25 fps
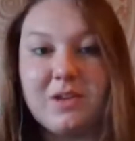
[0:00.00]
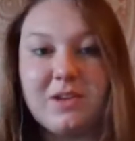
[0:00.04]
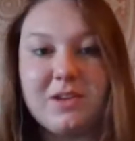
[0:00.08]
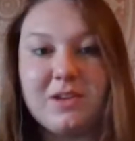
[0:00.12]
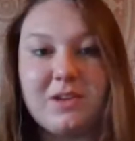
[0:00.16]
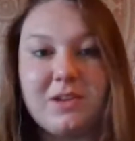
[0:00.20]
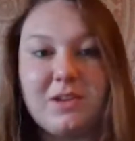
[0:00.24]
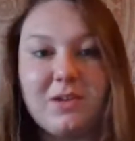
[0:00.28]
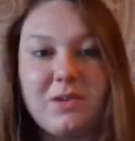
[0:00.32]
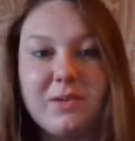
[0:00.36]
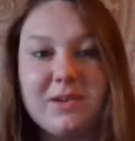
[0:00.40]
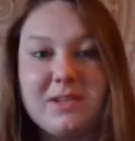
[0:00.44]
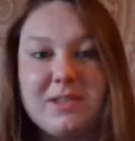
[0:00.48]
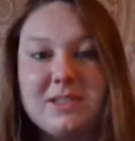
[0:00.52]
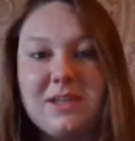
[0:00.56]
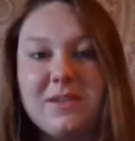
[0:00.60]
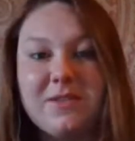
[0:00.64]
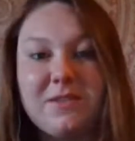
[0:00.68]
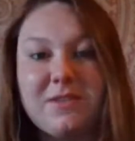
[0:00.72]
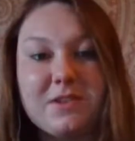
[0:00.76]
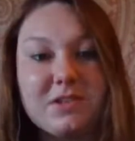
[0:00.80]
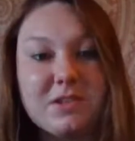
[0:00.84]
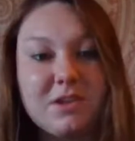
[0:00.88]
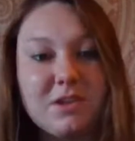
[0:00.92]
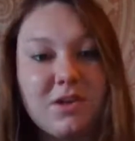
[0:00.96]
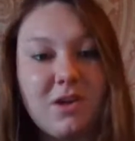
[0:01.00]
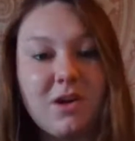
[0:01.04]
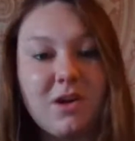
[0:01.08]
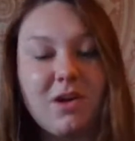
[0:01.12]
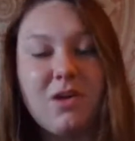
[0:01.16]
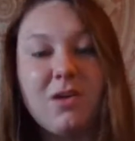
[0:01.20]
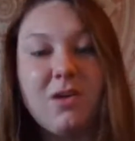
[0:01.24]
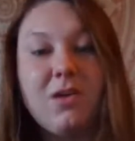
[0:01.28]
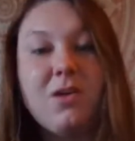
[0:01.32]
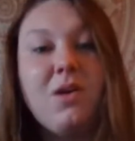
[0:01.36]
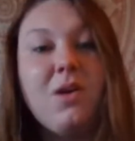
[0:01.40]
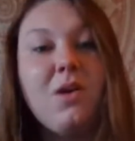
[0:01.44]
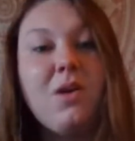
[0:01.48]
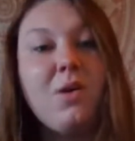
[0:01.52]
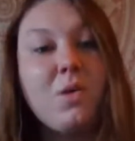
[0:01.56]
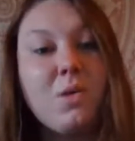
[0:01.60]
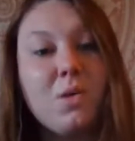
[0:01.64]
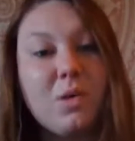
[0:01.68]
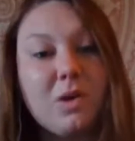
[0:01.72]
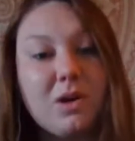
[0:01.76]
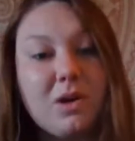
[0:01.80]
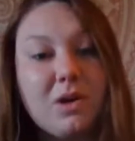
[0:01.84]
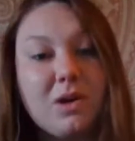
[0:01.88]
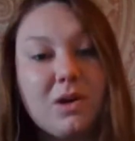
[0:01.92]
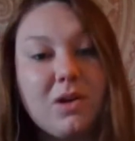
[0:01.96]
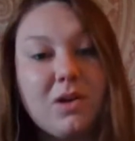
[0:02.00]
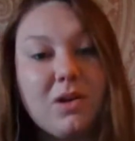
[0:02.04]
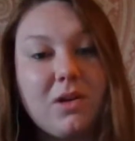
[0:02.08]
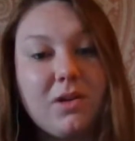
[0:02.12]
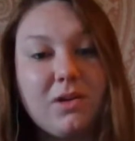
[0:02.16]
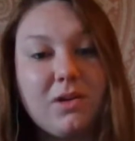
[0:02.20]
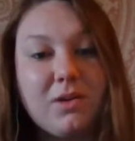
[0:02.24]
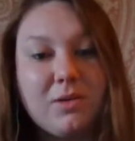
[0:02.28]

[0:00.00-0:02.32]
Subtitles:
you can always give us a call or call